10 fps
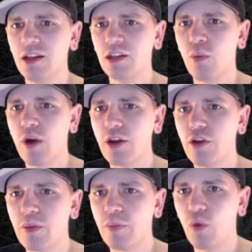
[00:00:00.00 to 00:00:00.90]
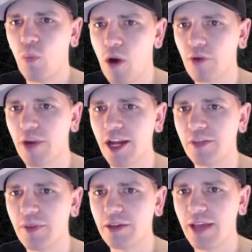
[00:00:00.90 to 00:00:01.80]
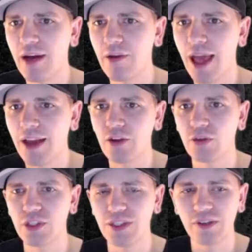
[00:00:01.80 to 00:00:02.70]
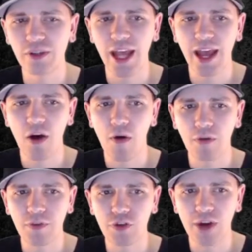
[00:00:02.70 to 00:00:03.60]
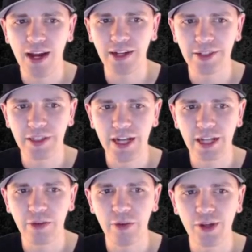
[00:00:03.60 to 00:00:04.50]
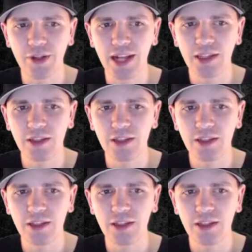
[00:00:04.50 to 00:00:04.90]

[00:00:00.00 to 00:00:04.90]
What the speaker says: to where you can put one rage spell down and you'll still get all of the dragons inside the rage.